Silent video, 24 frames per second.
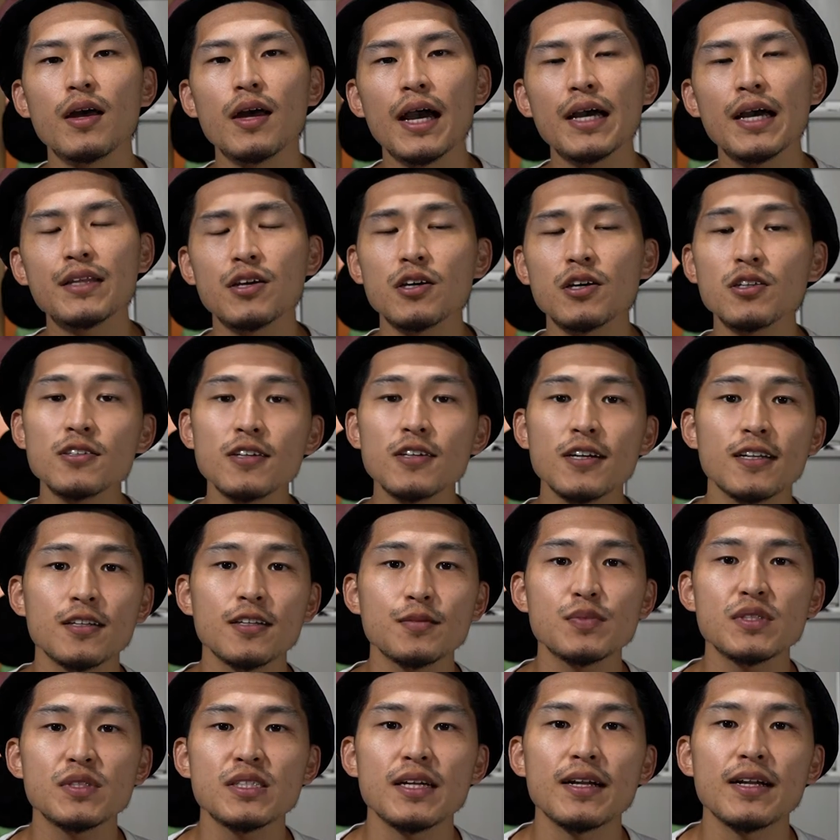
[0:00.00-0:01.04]
And other
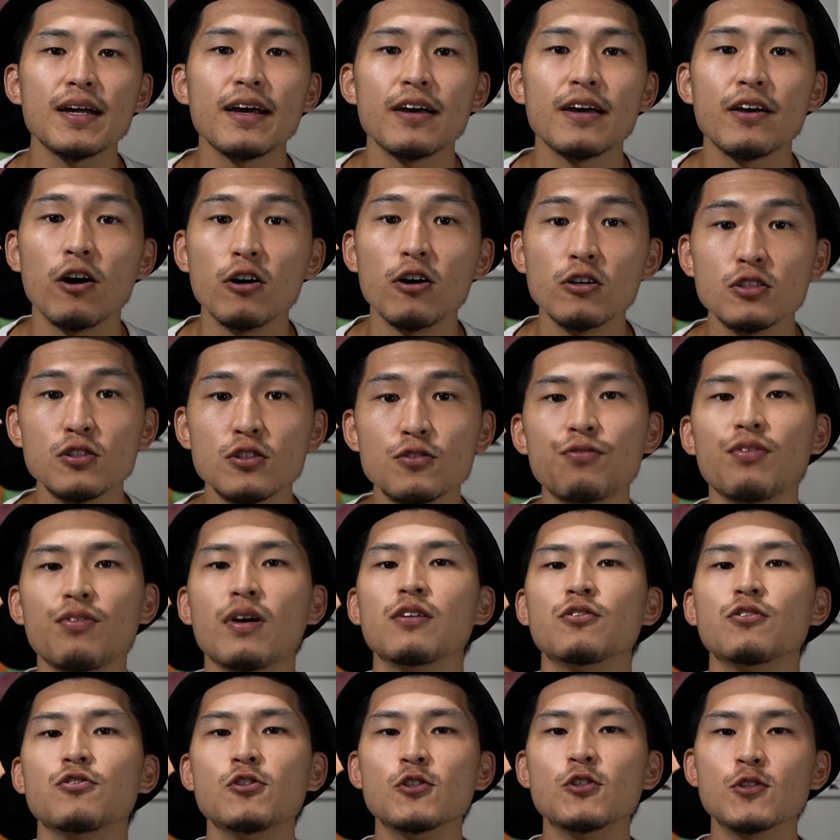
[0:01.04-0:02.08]
items that I also
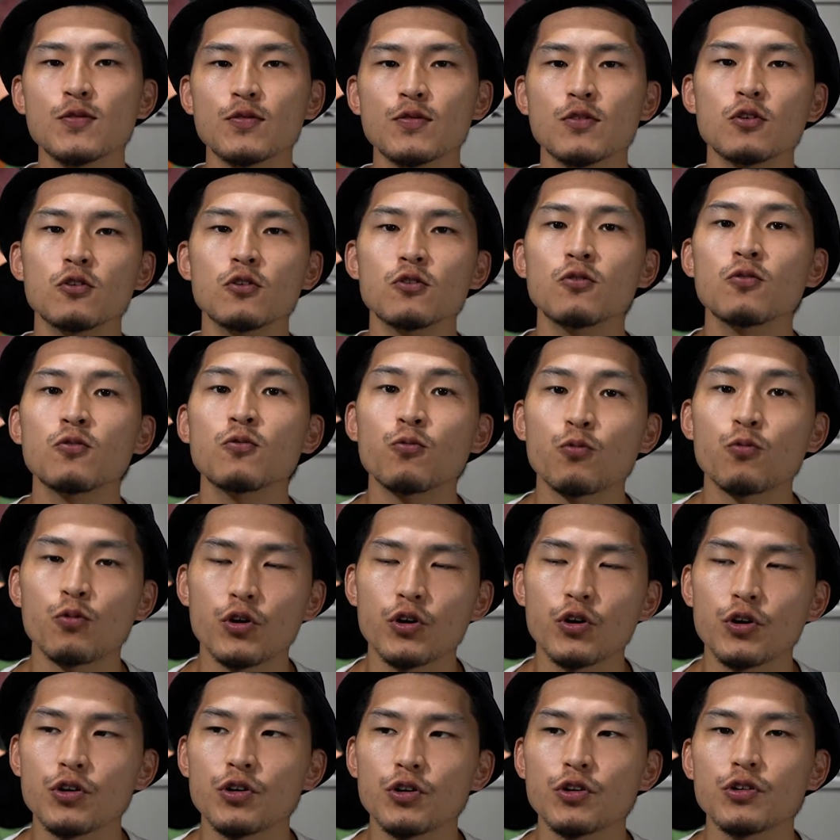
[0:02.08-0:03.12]
found useful
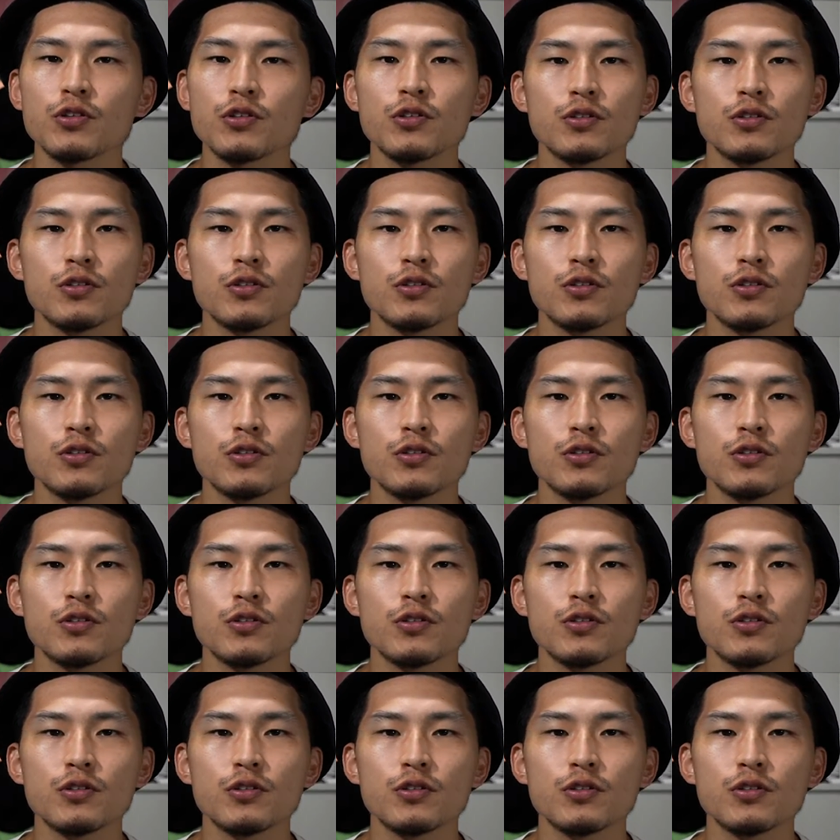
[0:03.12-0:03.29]
were